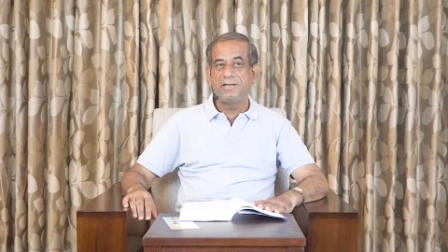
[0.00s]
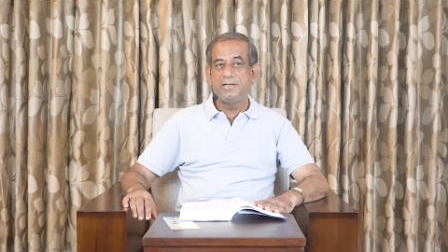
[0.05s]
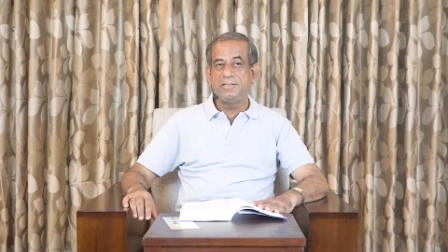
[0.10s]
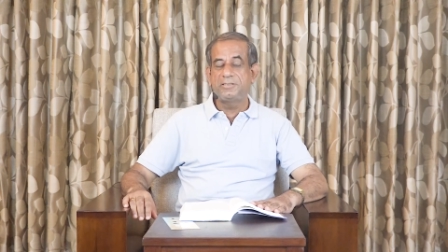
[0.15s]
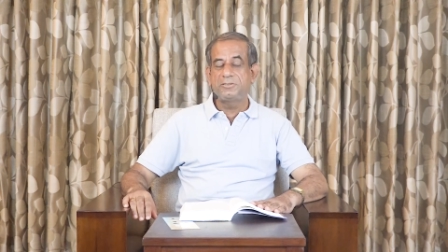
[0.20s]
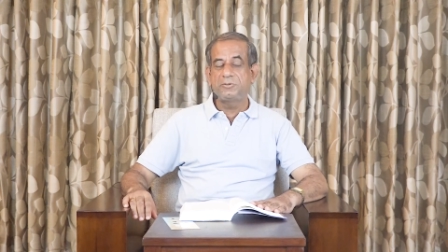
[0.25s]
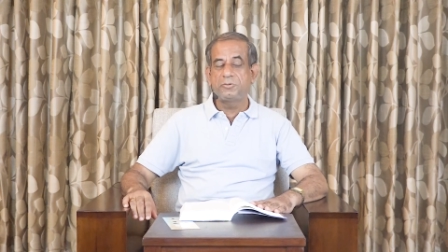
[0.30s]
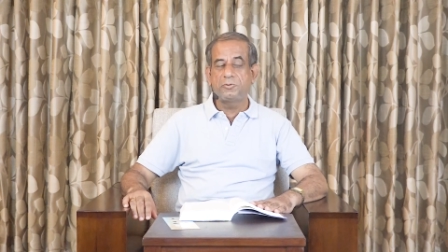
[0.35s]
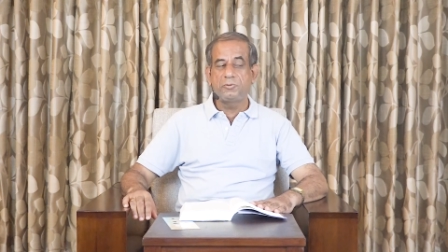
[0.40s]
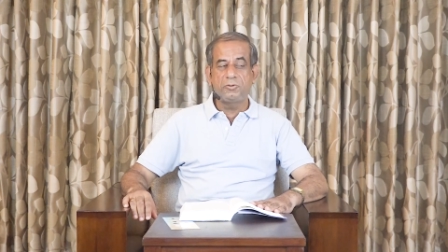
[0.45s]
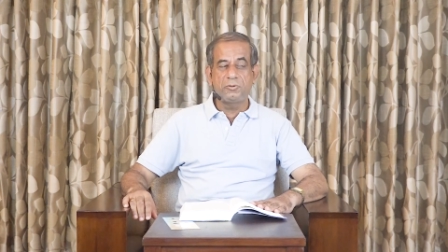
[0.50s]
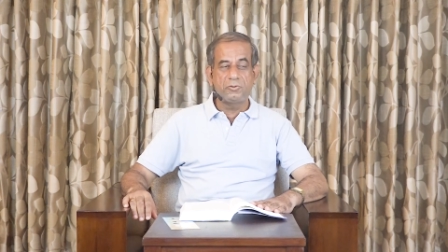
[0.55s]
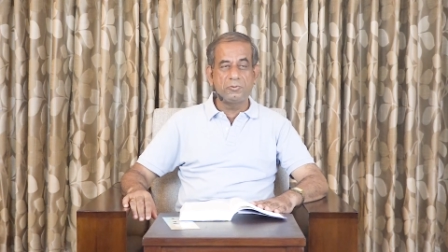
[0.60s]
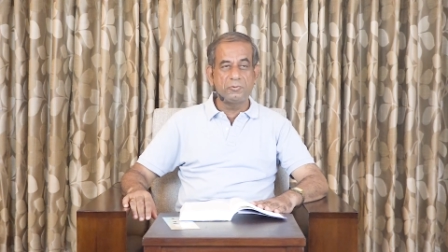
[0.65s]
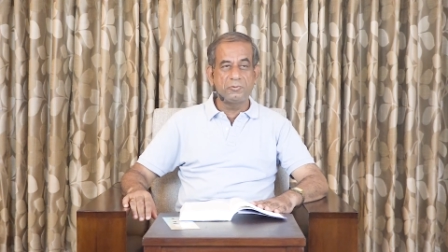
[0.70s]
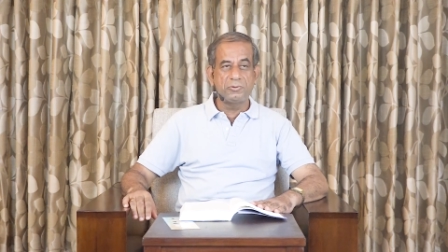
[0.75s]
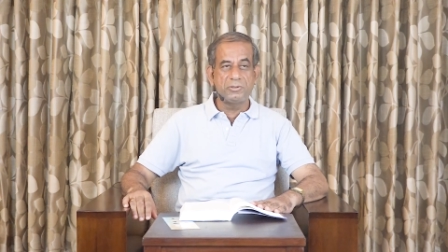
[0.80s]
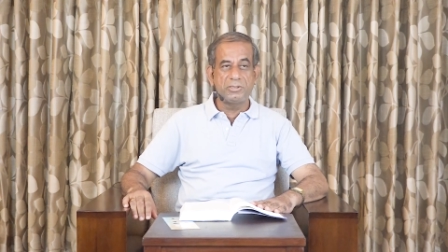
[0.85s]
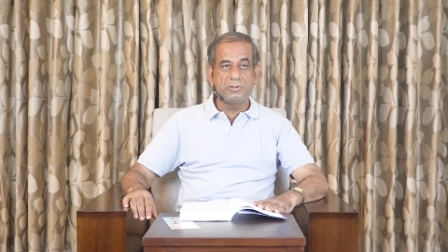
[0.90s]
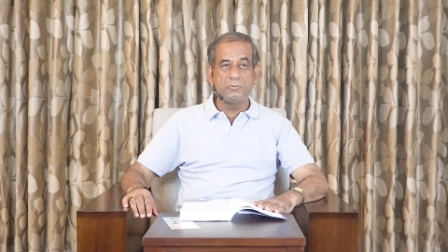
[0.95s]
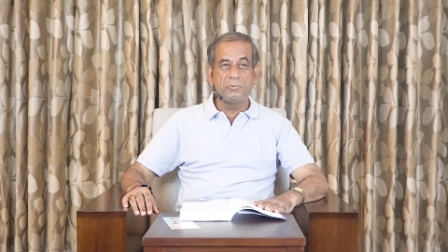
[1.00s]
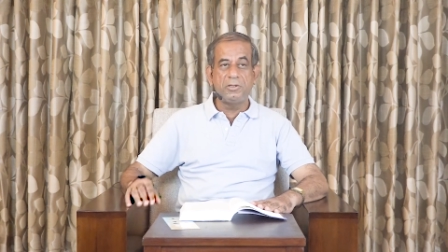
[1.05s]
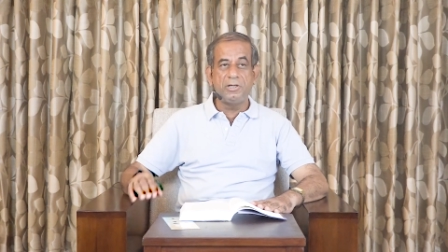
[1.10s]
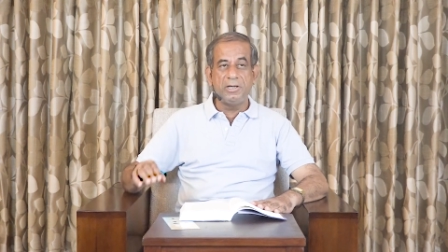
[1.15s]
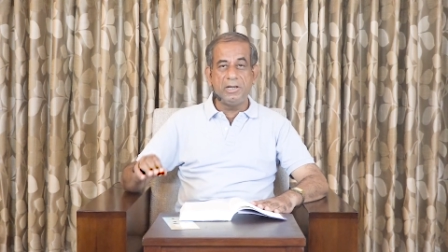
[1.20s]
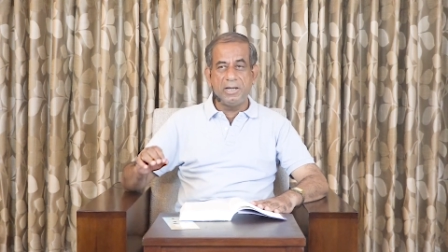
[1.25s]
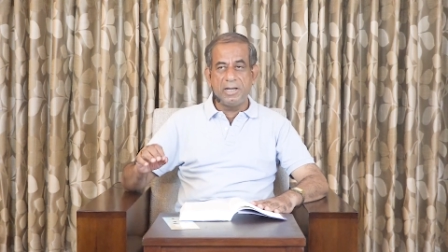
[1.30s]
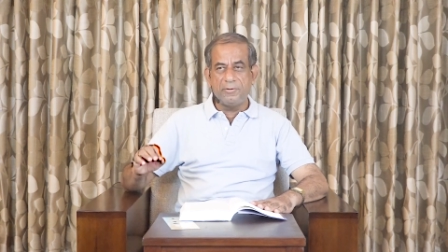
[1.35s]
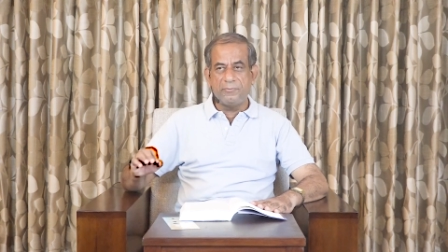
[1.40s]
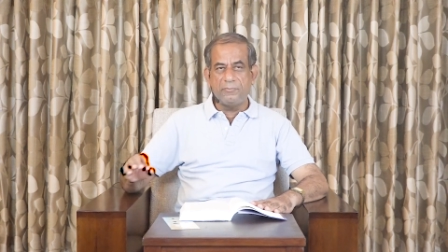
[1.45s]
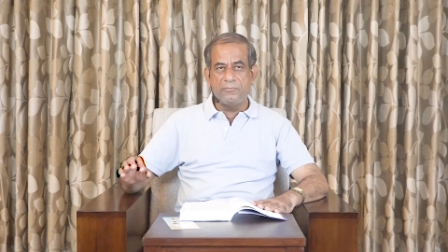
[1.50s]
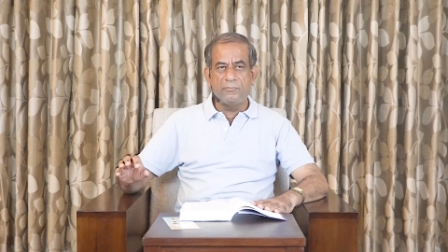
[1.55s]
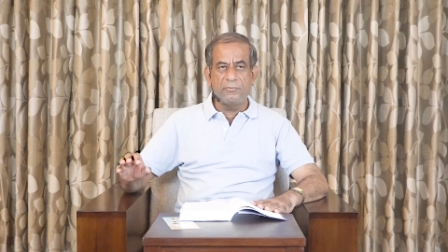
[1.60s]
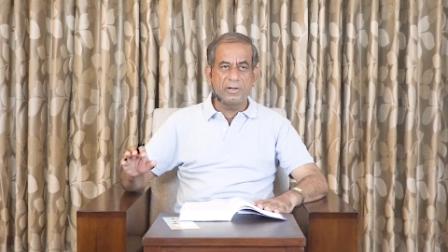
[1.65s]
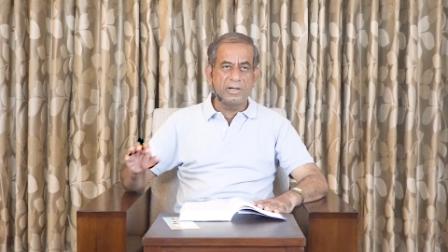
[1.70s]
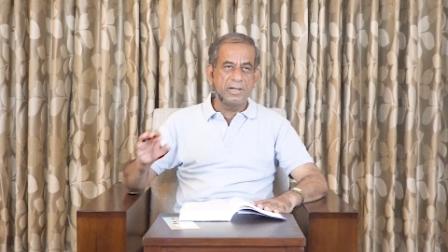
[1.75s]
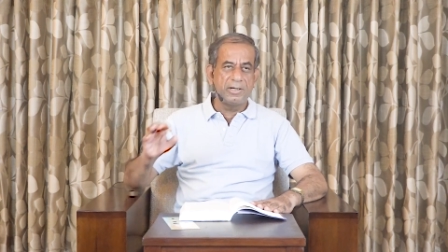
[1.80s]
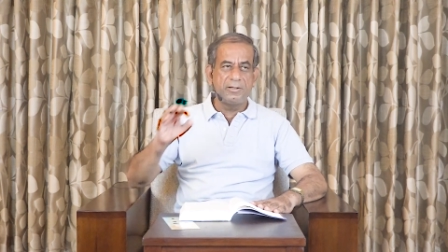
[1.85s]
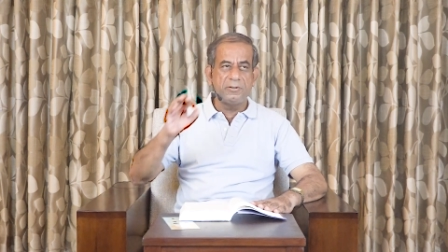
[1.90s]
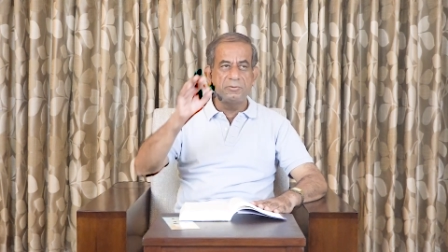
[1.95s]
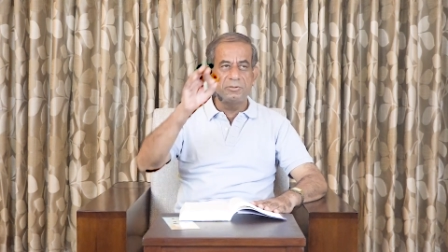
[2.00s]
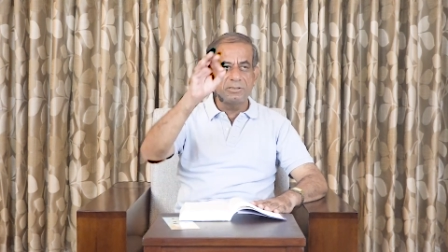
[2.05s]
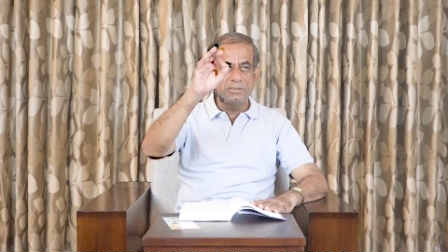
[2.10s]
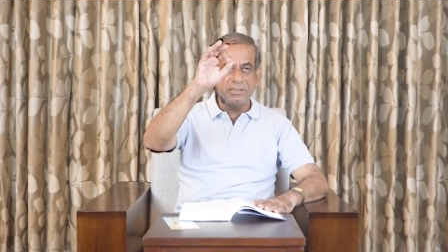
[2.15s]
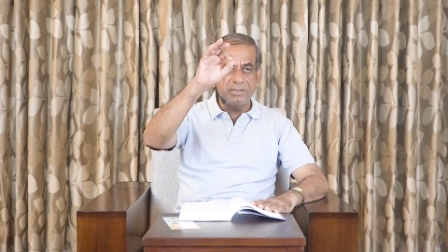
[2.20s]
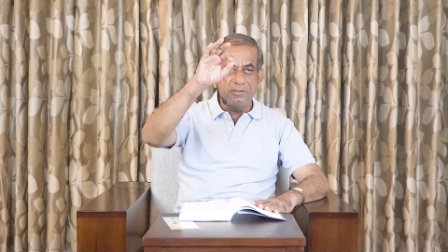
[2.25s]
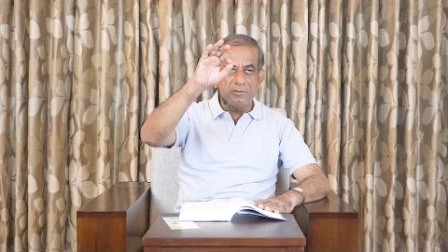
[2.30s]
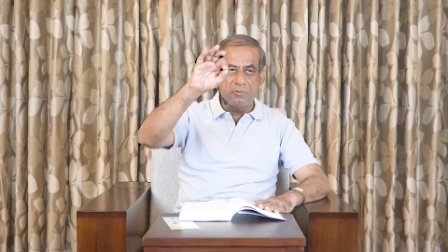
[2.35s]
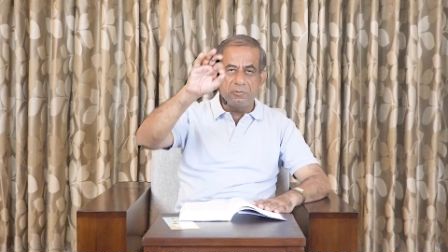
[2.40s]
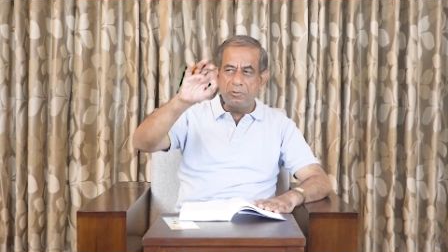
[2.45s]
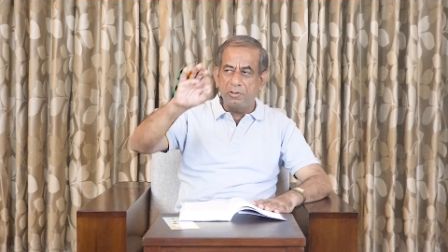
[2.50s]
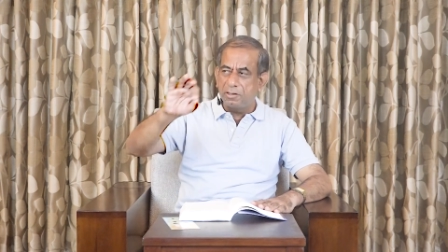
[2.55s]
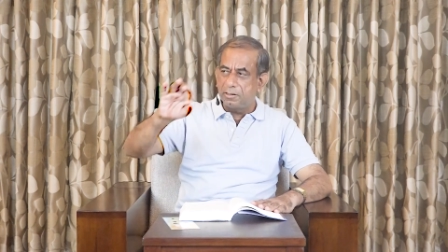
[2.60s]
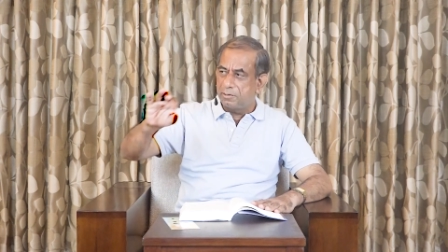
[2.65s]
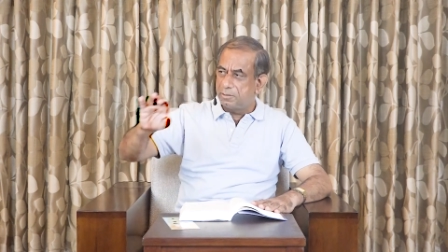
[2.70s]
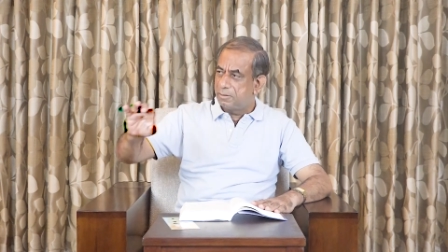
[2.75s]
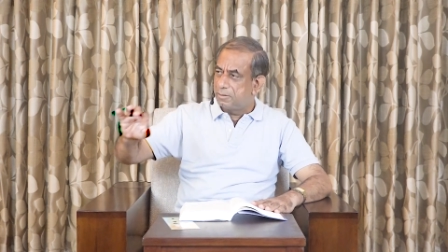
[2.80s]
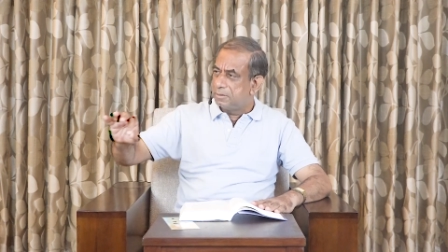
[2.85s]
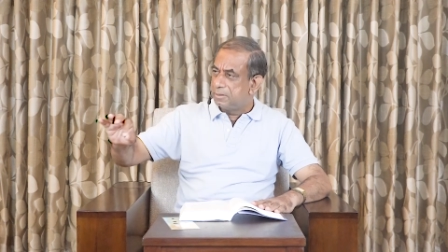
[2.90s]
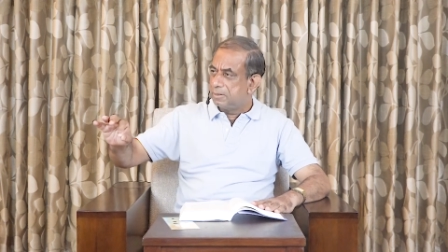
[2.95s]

It's so true. She would never forget. You see through her.